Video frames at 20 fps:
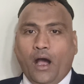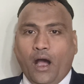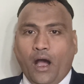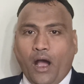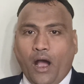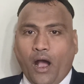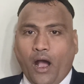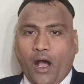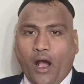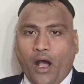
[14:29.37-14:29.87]

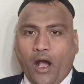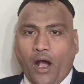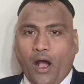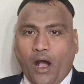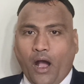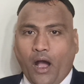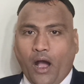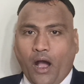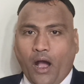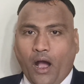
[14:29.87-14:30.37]

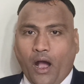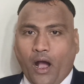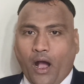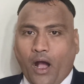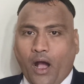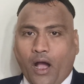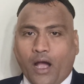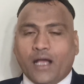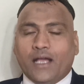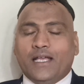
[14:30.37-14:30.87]

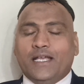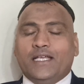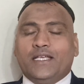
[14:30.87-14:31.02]
Ah.